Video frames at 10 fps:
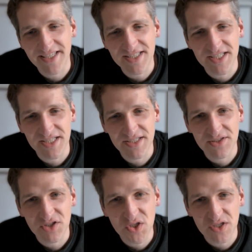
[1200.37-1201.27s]

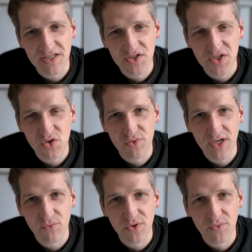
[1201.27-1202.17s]
sins. Just this is a
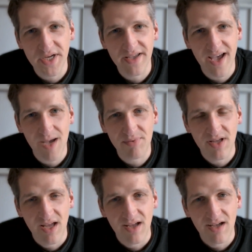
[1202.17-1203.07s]
quick recap.
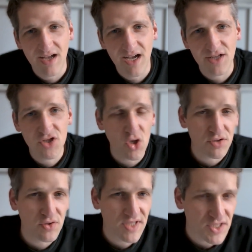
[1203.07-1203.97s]

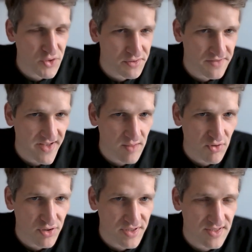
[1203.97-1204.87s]
Don't use external
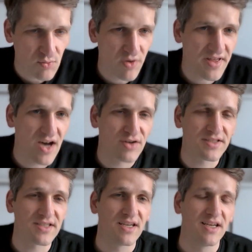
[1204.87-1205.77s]
developers
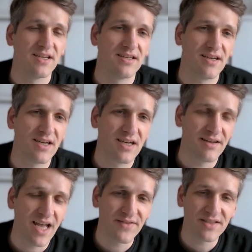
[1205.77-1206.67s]
without
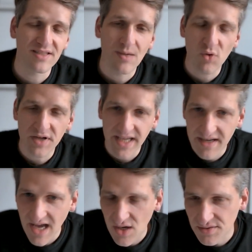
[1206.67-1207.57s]
having someone
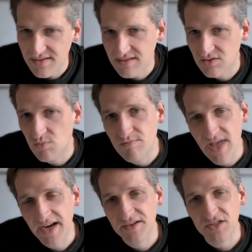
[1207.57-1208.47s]
in-house to
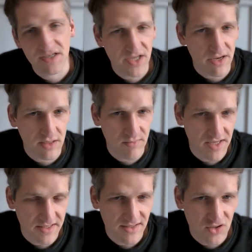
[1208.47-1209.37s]
manage and
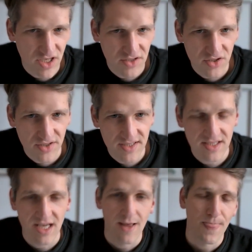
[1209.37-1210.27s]
document these changes.
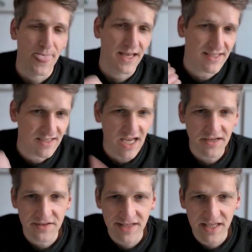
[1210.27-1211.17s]

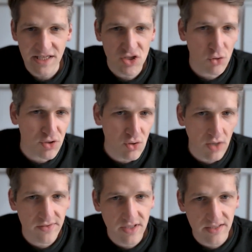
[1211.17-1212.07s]
Secondly, don't do
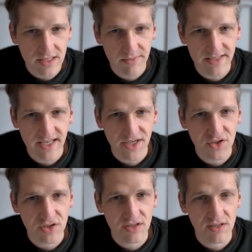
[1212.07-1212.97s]
over
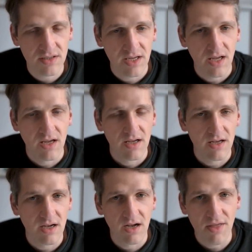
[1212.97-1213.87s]
customization.
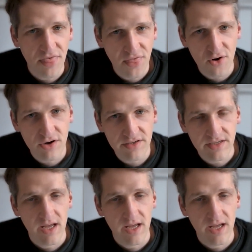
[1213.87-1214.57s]
Third,